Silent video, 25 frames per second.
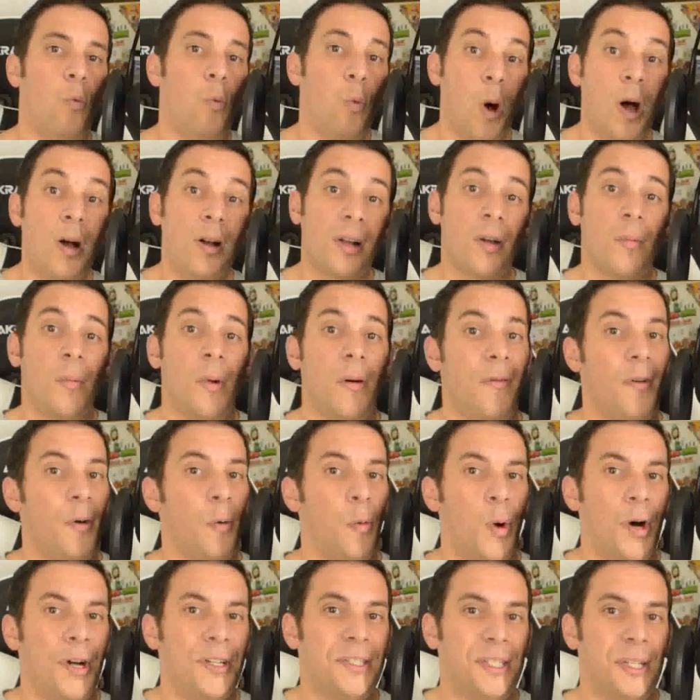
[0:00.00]
Welcome
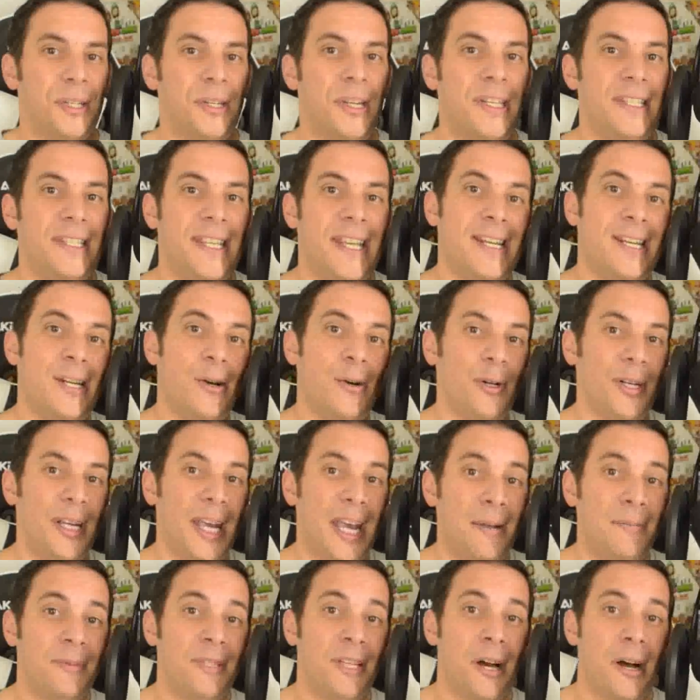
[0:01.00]
everyone to Nintendo
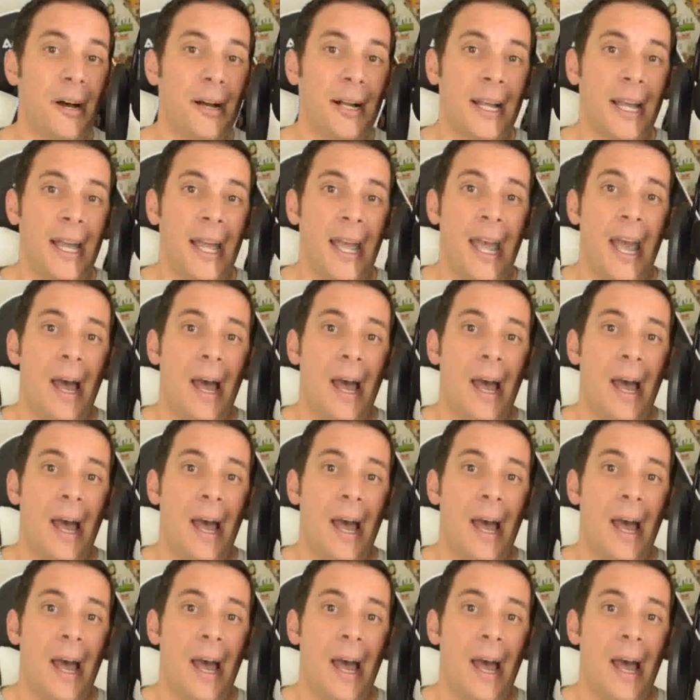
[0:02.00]
Game Talk.